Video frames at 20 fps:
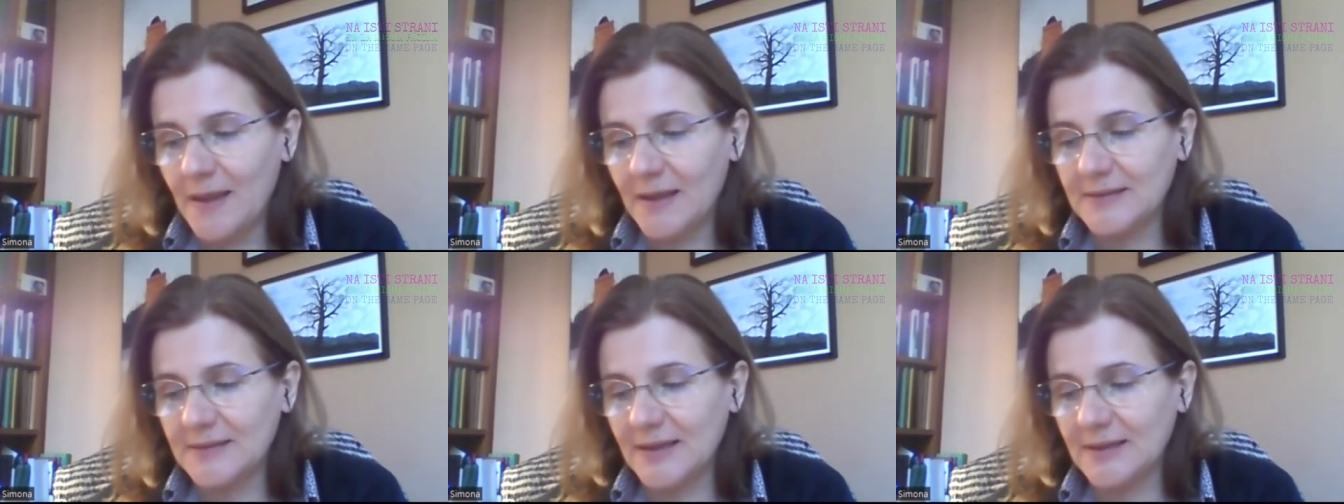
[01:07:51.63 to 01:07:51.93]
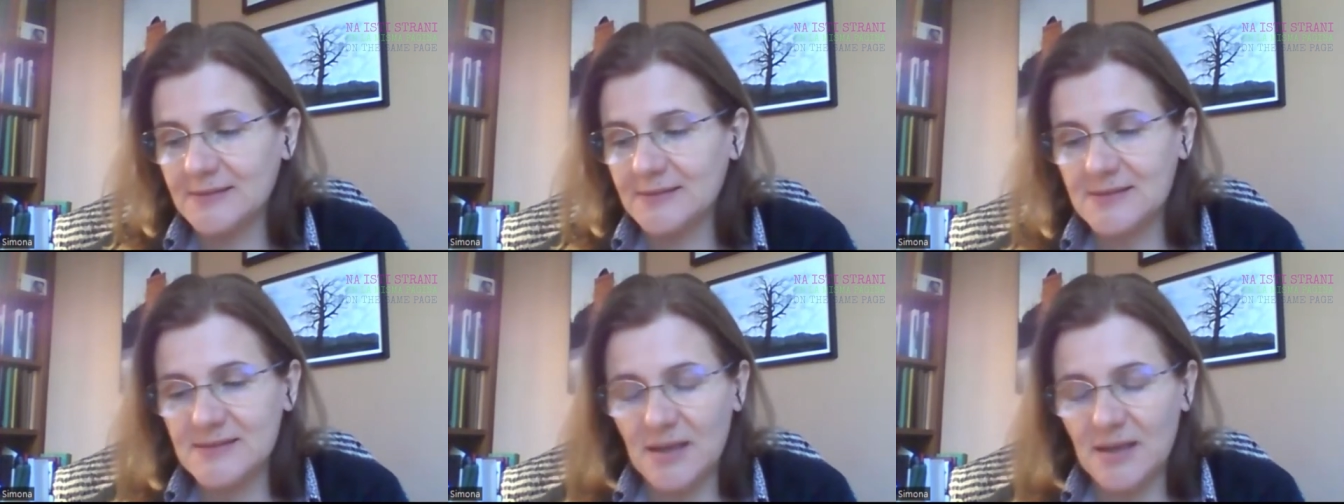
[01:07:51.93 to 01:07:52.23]
And
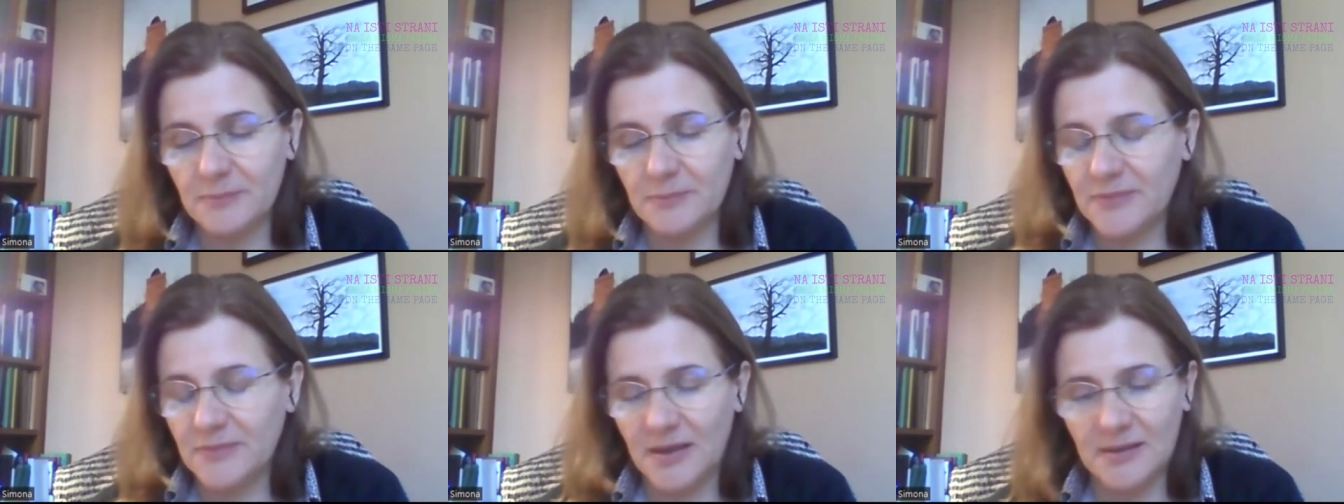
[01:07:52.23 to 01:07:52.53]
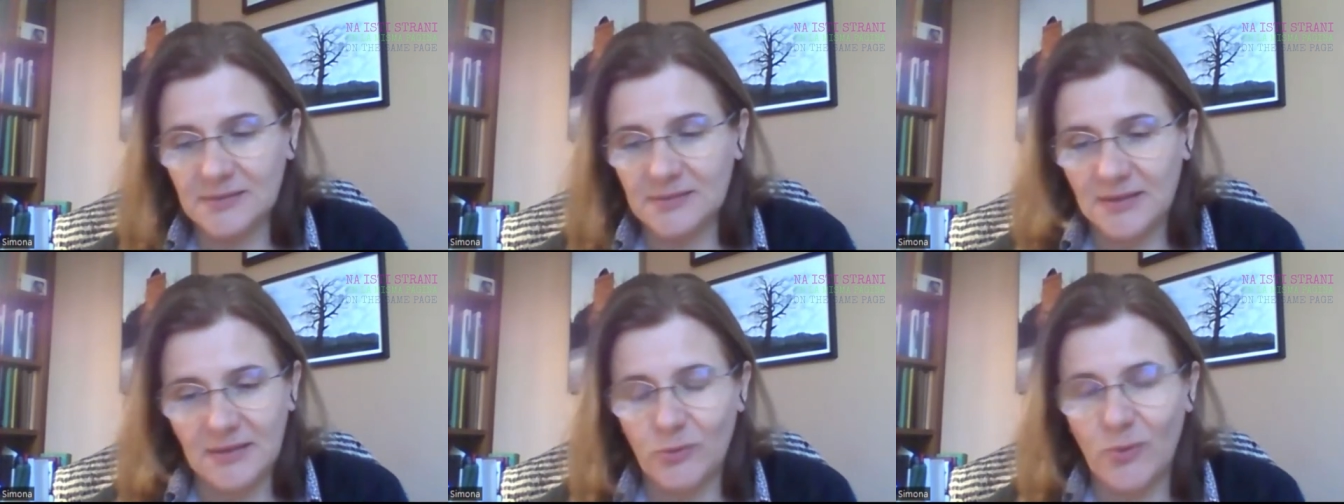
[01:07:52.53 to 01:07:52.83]
then at
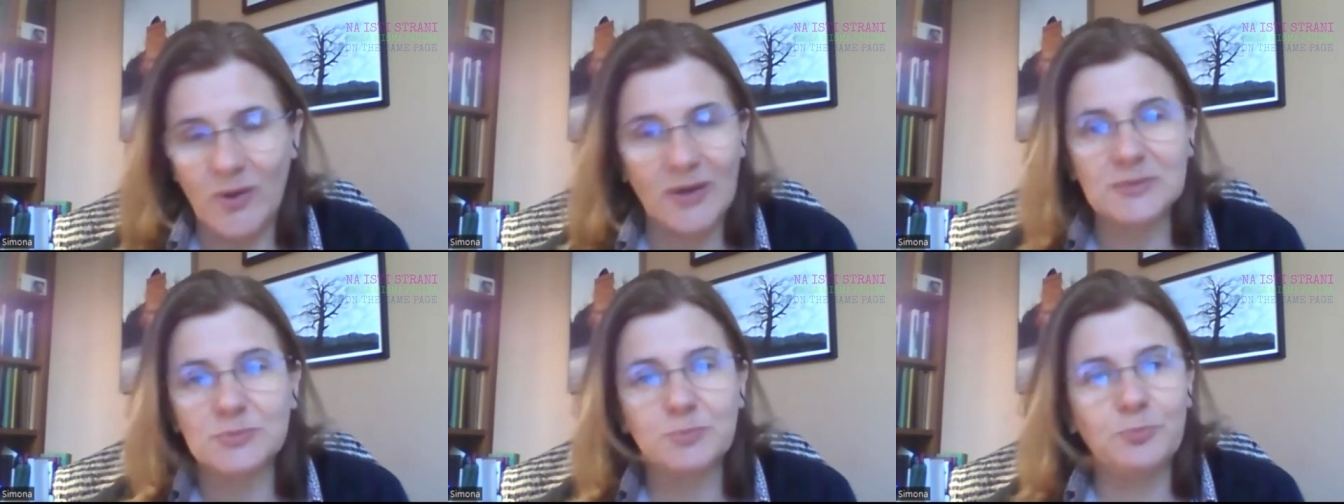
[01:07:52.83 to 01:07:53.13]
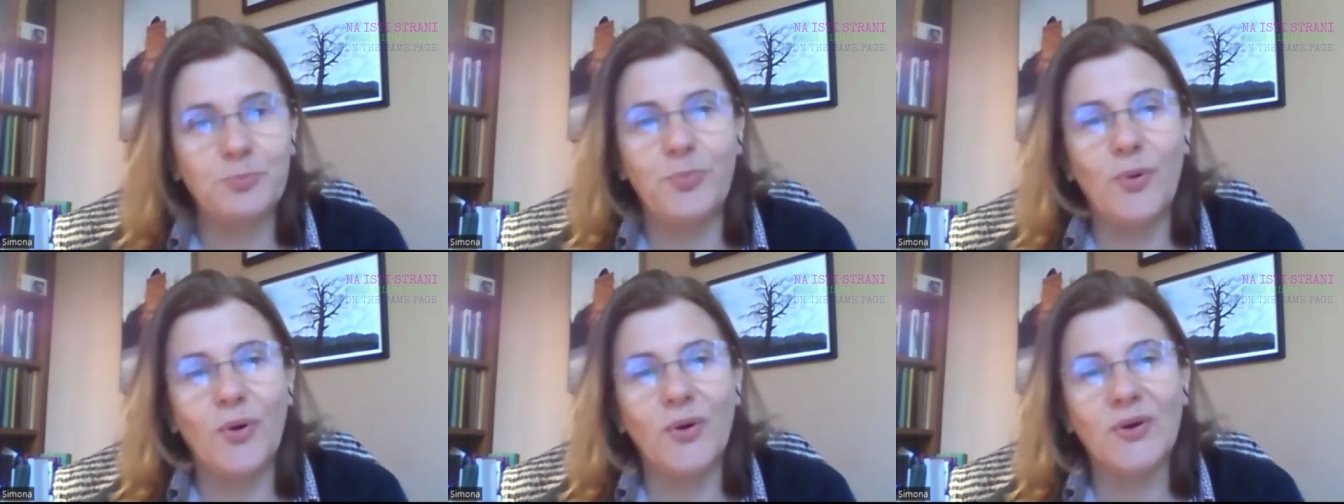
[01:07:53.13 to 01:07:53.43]

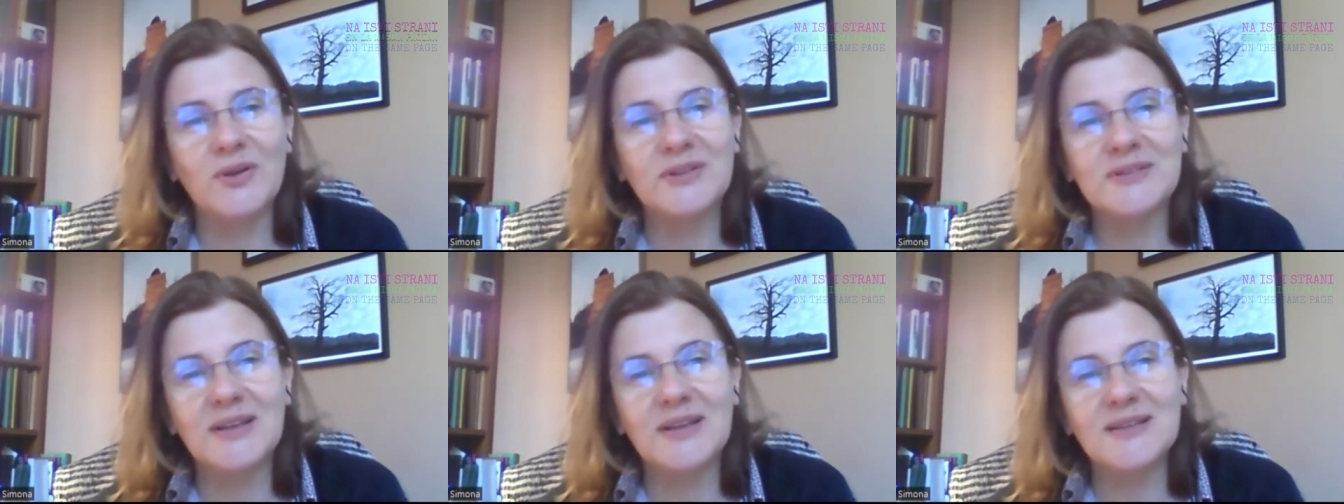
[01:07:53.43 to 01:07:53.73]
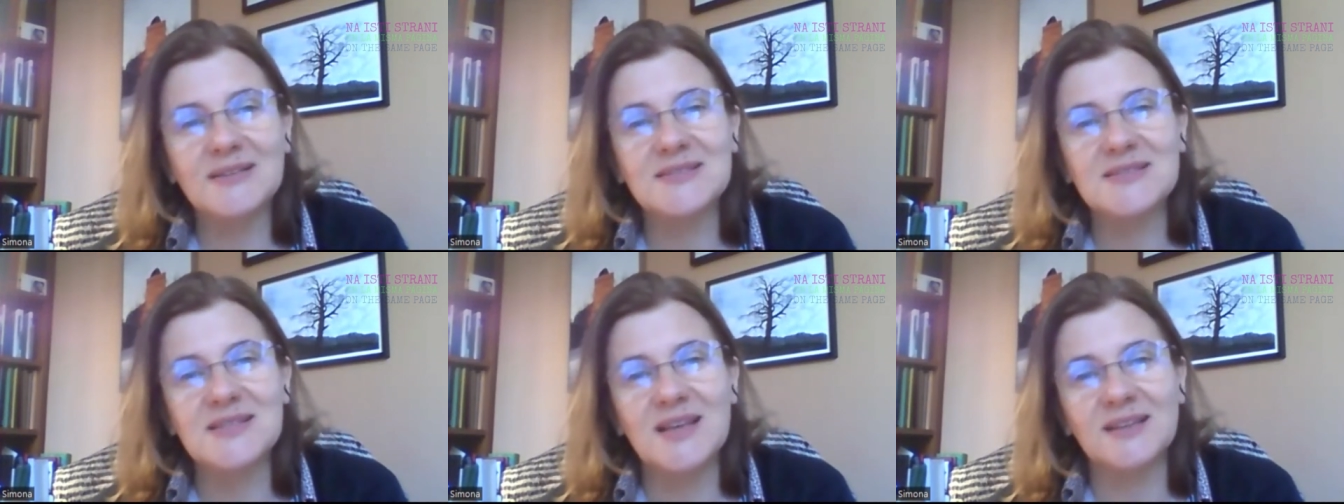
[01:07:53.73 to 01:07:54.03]
one point
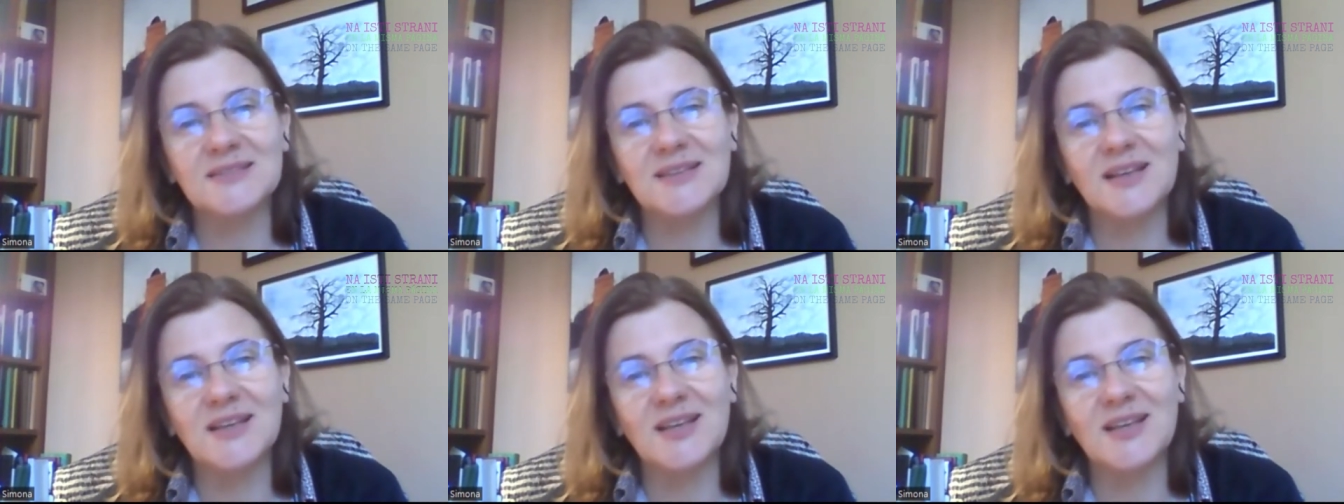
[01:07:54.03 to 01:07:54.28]
I said,